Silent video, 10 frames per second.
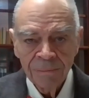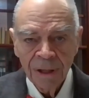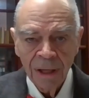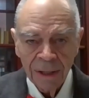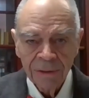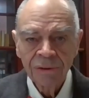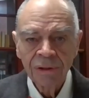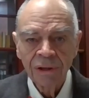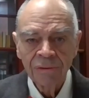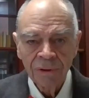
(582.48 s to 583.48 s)

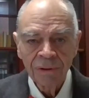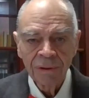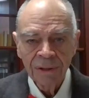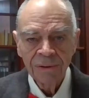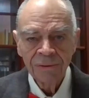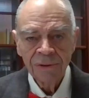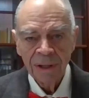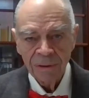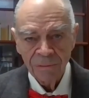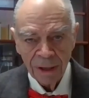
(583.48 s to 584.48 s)
collection of early
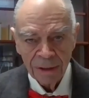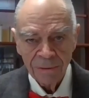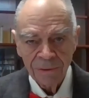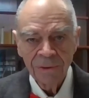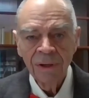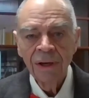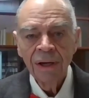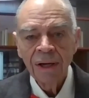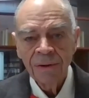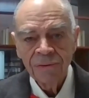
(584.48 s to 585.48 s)
state records.
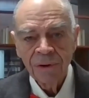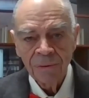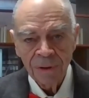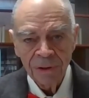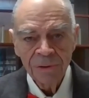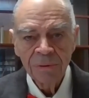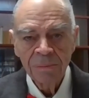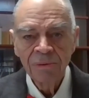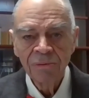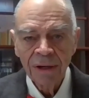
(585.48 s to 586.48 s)
And so these would
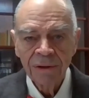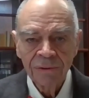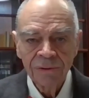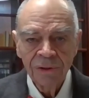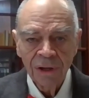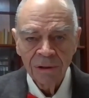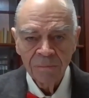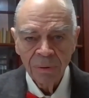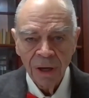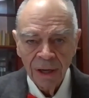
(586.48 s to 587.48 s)
be records
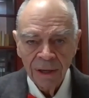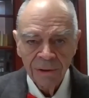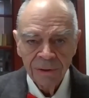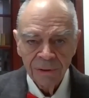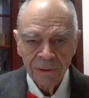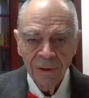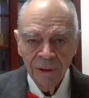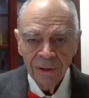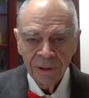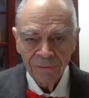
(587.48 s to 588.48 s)
done prior to
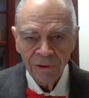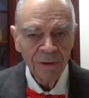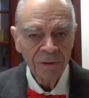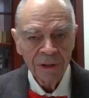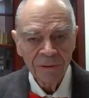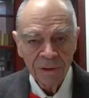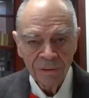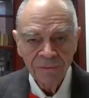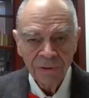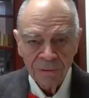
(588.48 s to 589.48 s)
the founding of
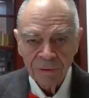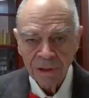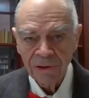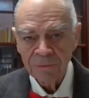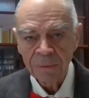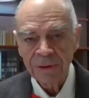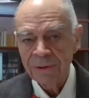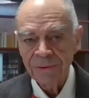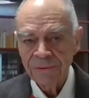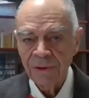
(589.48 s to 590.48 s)
the federal government
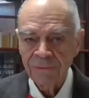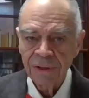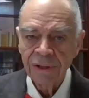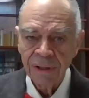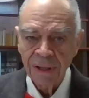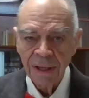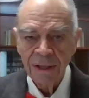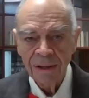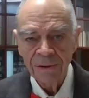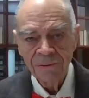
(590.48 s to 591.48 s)
in the
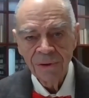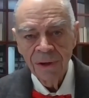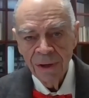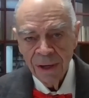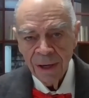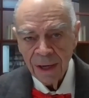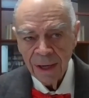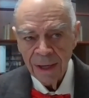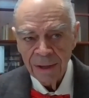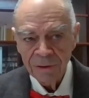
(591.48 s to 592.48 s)
1780s.
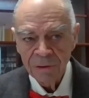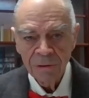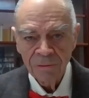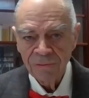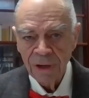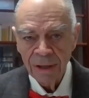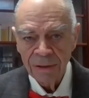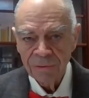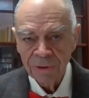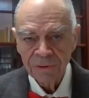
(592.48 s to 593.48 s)
And you can
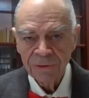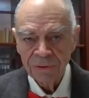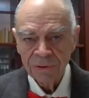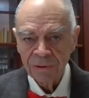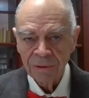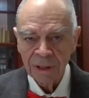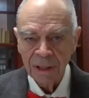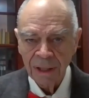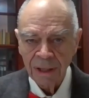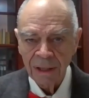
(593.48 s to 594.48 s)
find, for instance,
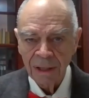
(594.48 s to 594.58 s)
early